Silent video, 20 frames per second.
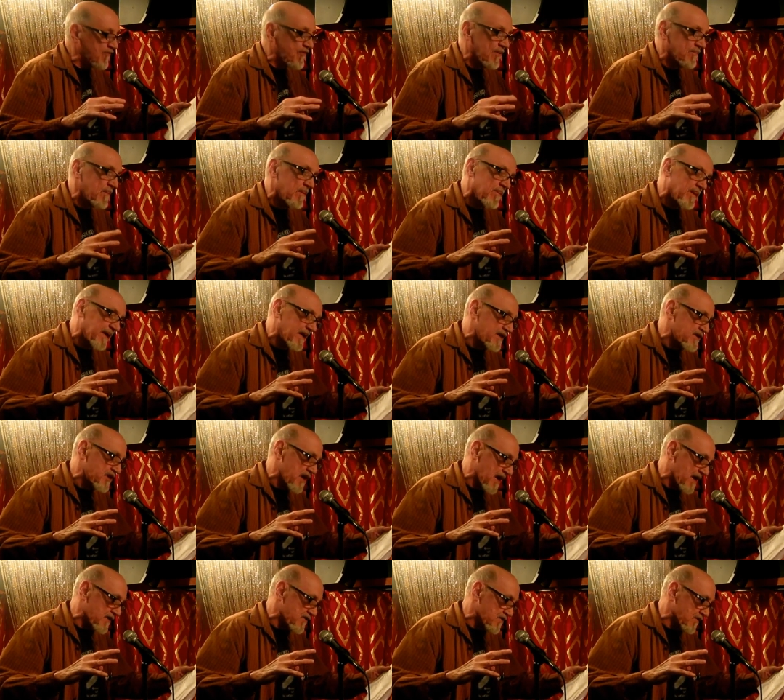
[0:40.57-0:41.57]
from the money
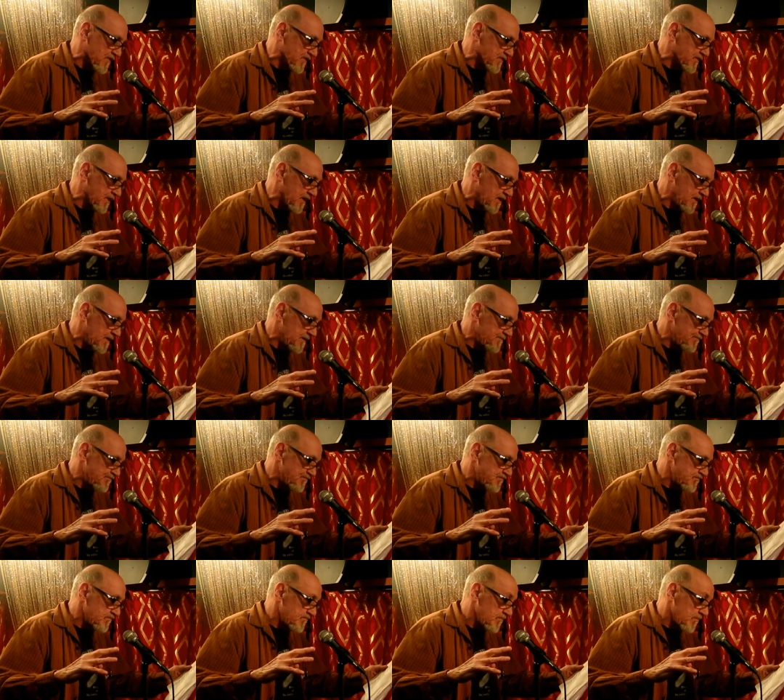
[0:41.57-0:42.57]
changers.
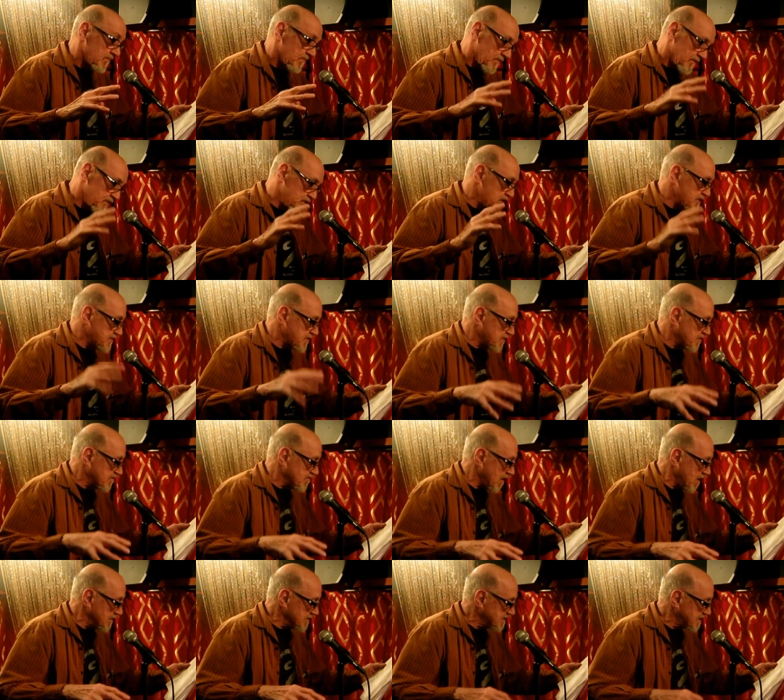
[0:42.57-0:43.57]
Jesus
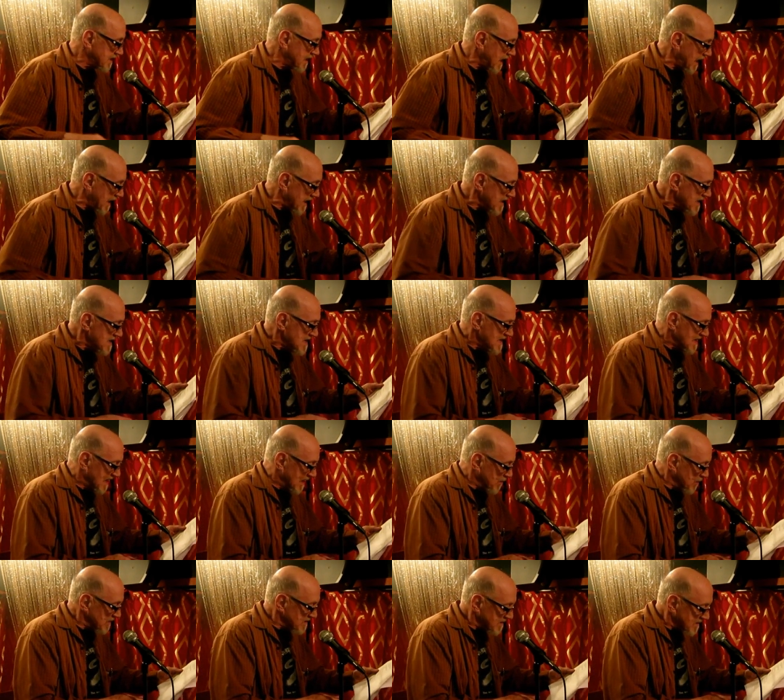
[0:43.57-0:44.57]
rose today
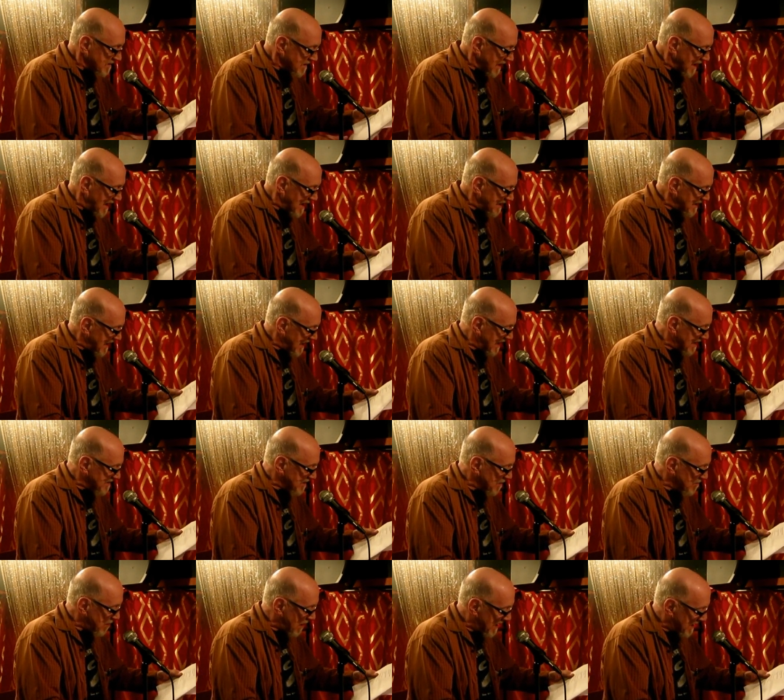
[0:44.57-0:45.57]
and was
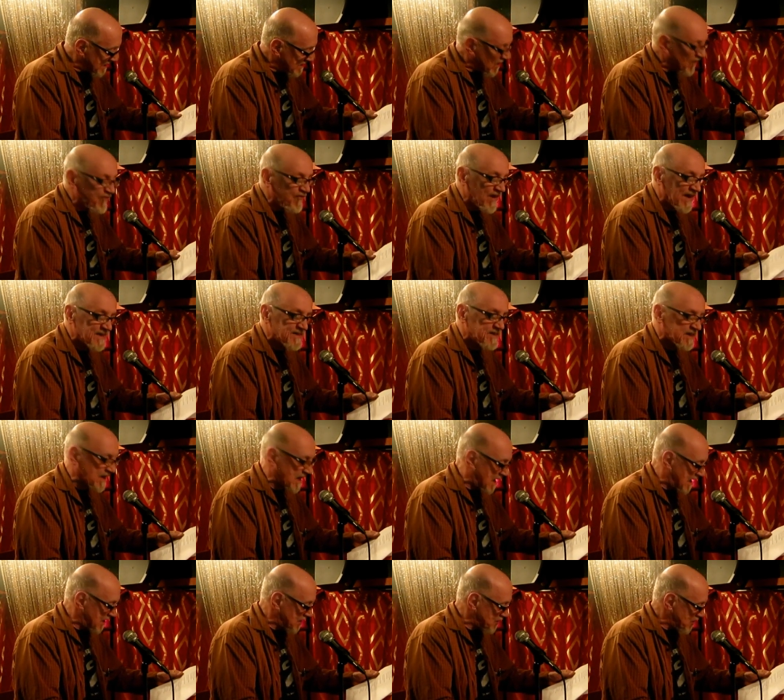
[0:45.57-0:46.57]
glad-handed by a defense
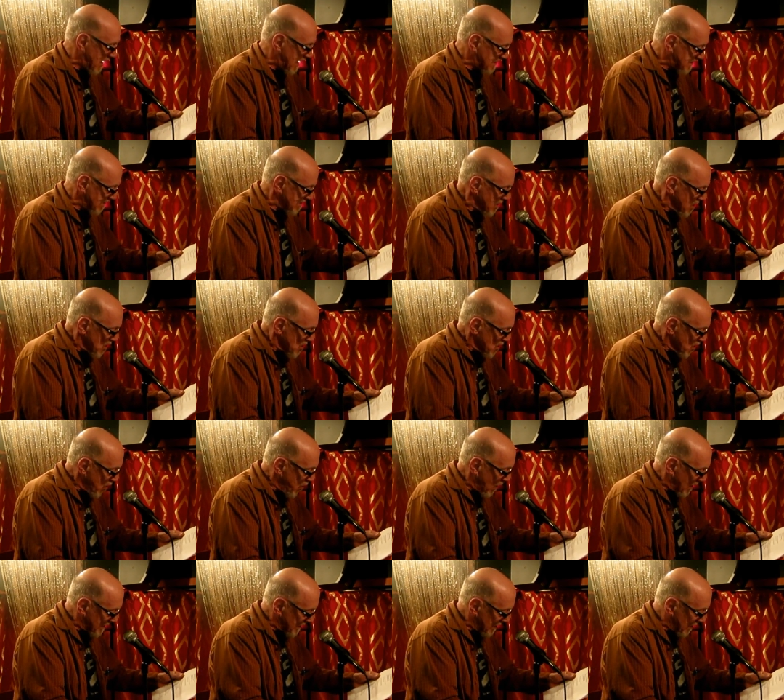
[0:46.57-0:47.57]
contractor who
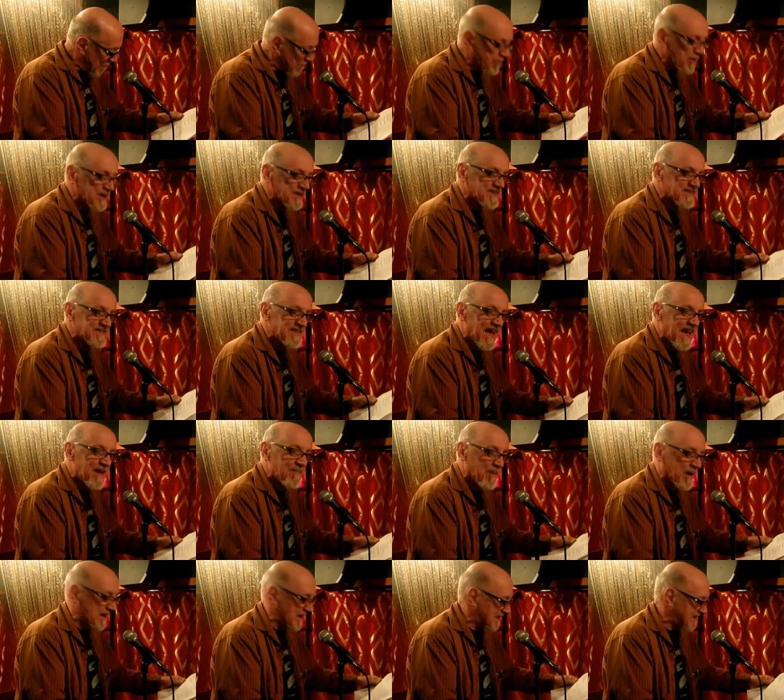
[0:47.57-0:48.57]
wanted to put his
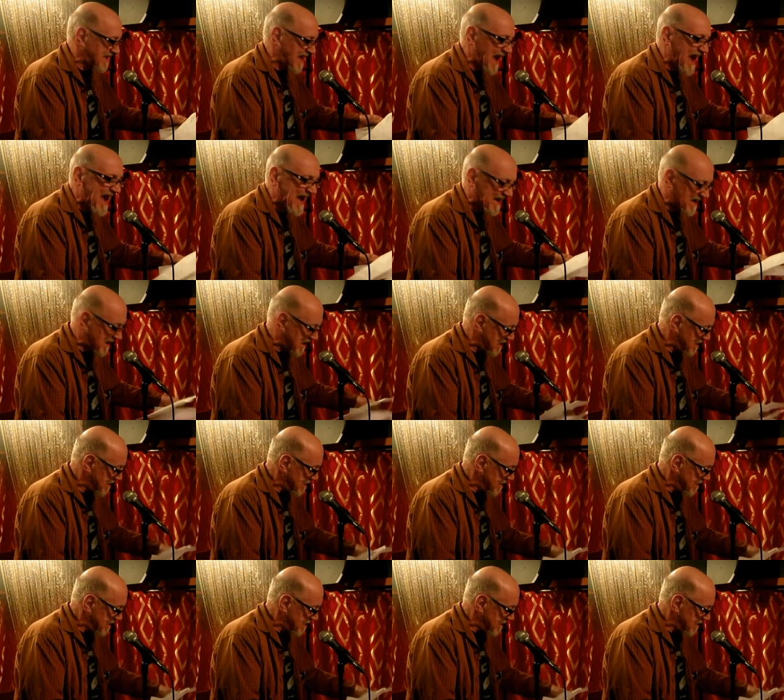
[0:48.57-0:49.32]
name on a tank.